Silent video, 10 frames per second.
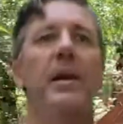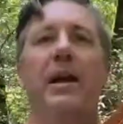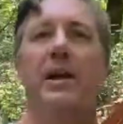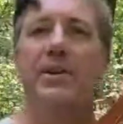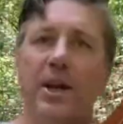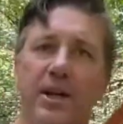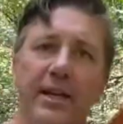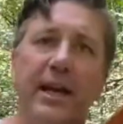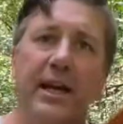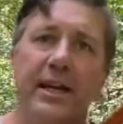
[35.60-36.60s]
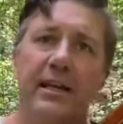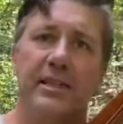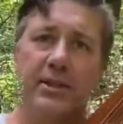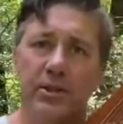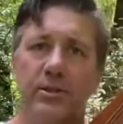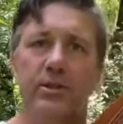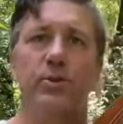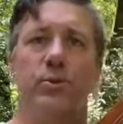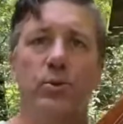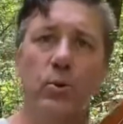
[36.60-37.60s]
Younger days I used to
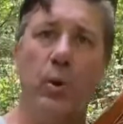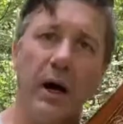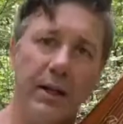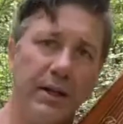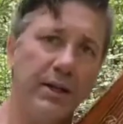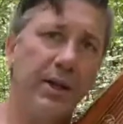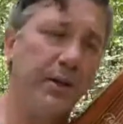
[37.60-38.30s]
wander